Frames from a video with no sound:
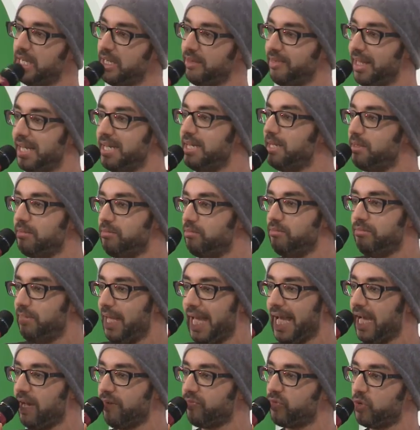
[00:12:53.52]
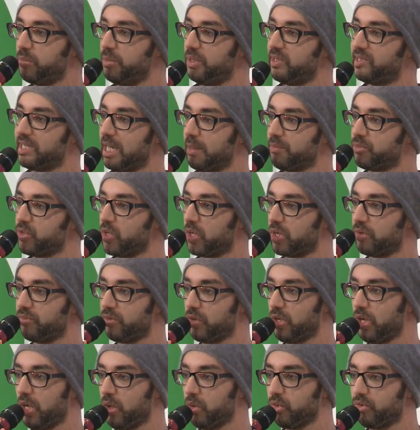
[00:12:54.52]
They have to be some sort of a
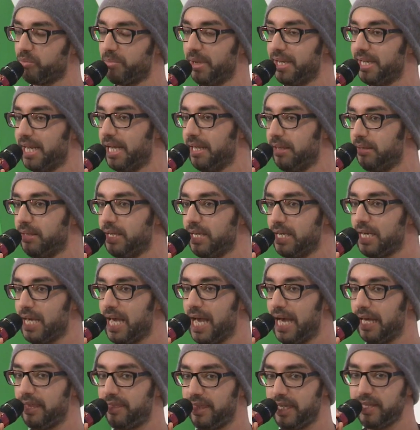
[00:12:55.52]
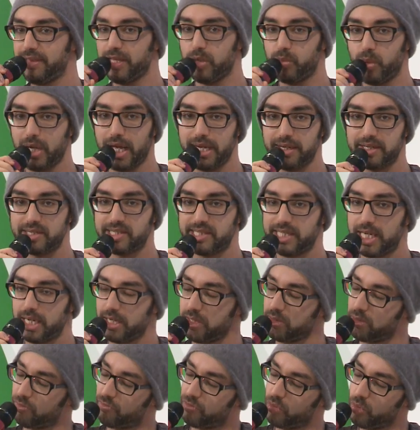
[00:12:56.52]
close, but I think they will understand
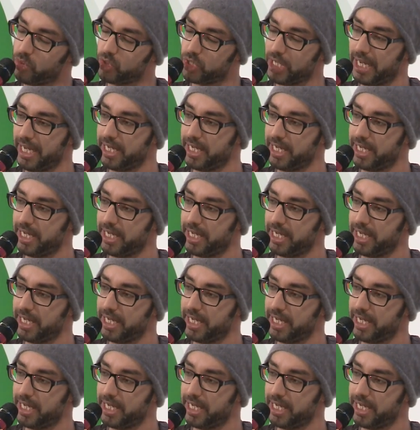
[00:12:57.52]
in the future,